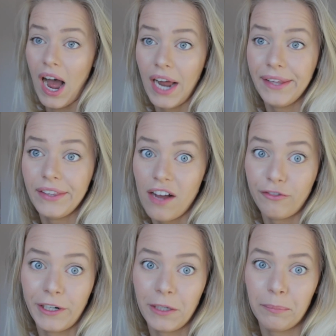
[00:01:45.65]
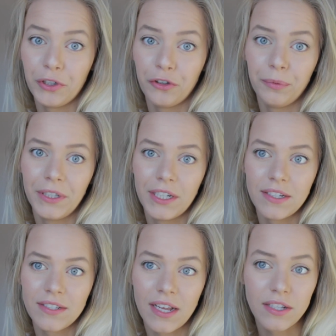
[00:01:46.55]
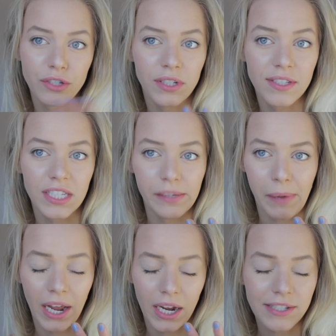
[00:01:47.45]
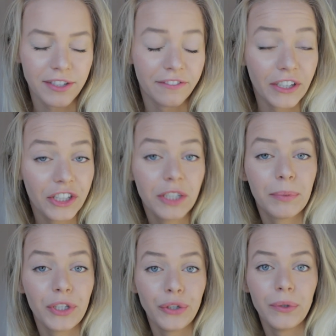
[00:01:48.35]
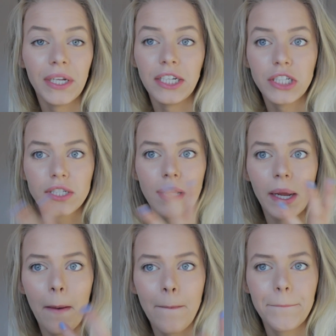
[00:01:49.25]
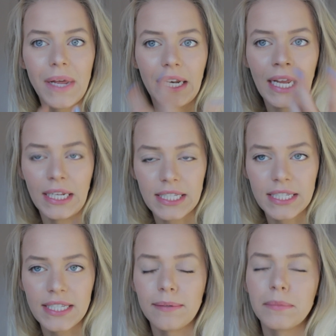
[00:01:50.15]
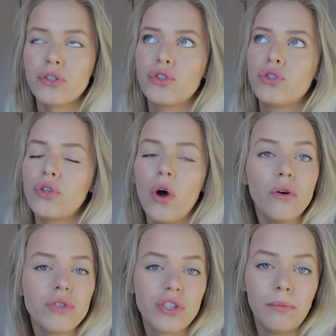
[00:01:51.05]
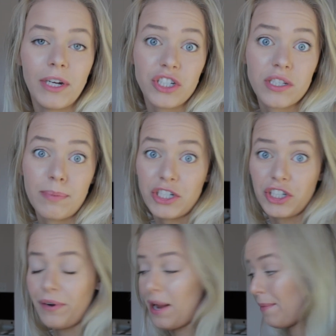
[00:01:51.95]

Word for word: I love wearing blue because as you can see my eyes are very blue and it just like enhances them so so much especially when